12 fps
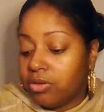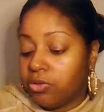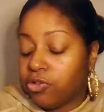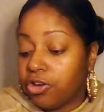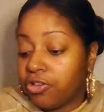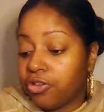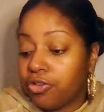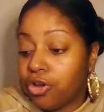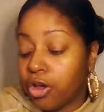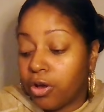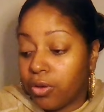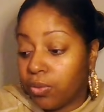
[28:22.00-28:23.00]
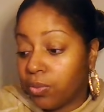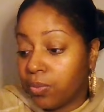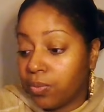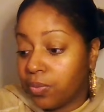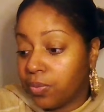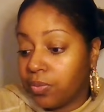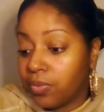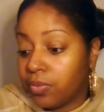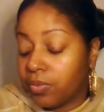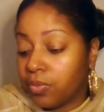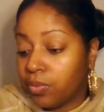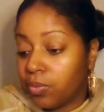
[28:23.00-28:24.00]
Just know
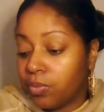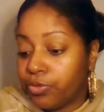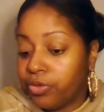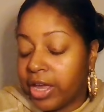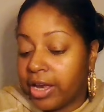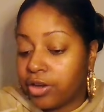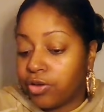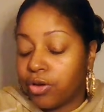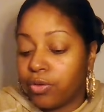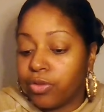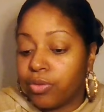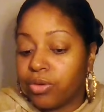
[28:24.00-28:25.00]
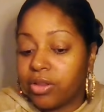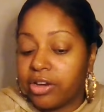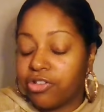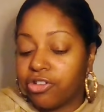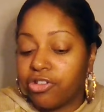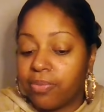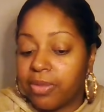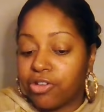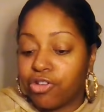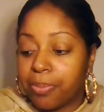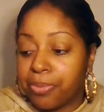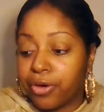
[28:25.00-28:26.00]
that you know the relationship that
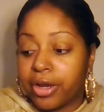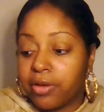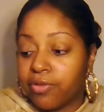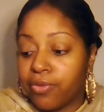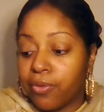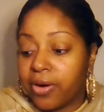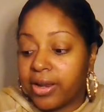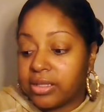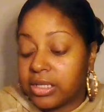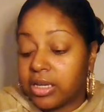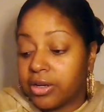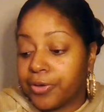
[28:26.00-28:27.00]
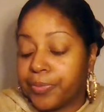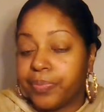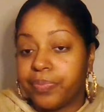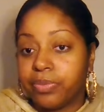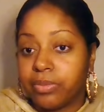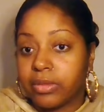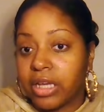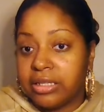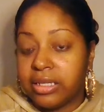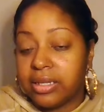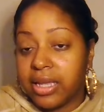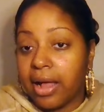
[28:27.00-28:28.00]
you're praying for is here. It's
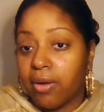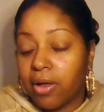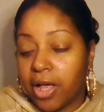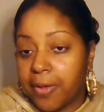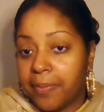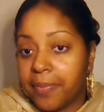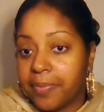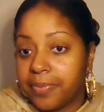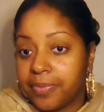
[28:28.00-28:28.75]
in the outcome.